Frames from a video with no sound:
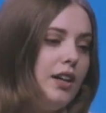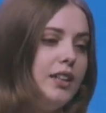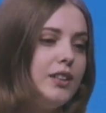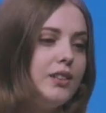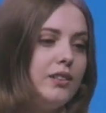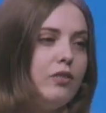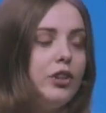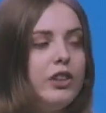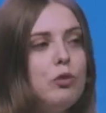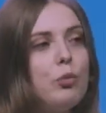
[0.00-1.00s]
is
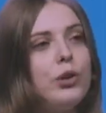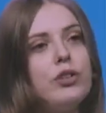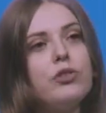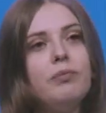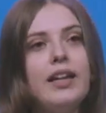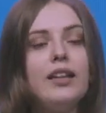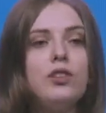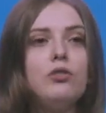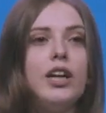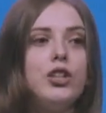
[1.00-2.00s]
really important for
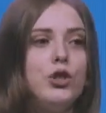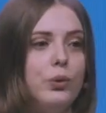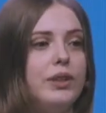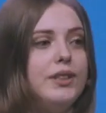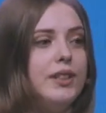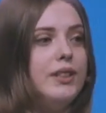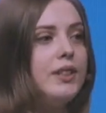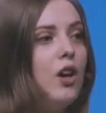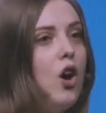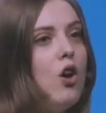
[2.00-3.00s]
making the right
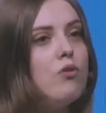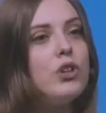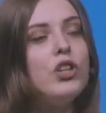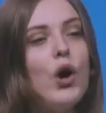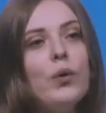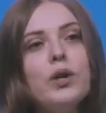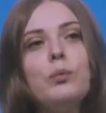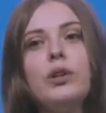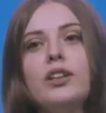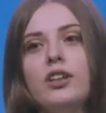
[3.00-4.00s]
choices, for
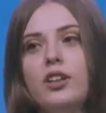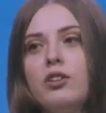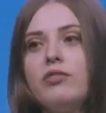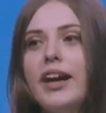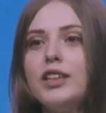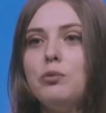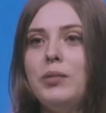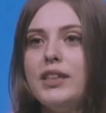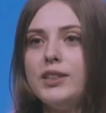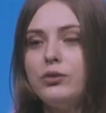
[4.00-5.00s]
knowing what correct
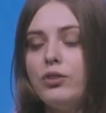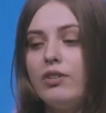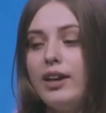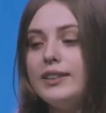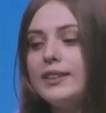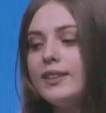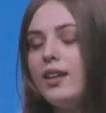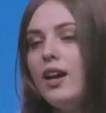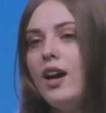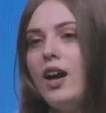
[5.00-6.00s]
means for us,
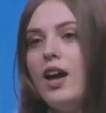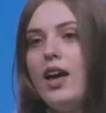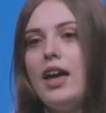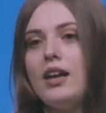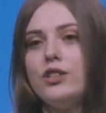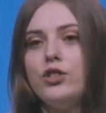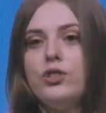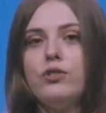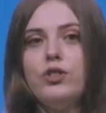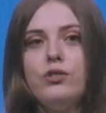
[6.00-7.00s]
and
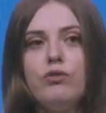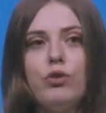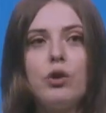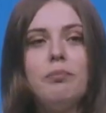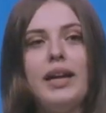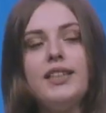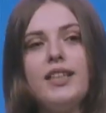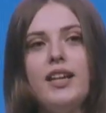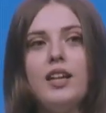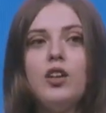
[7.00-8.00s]
for
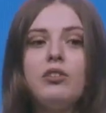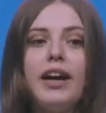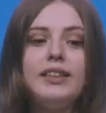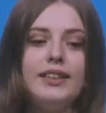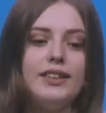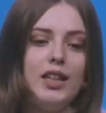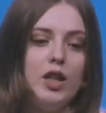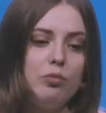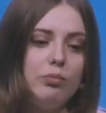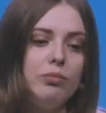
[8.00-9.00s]
maintaining correctness
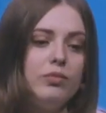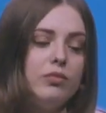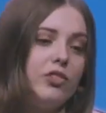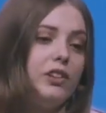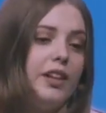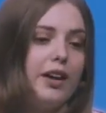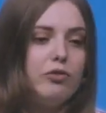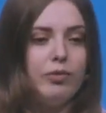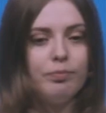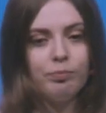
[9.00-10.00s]
in real life.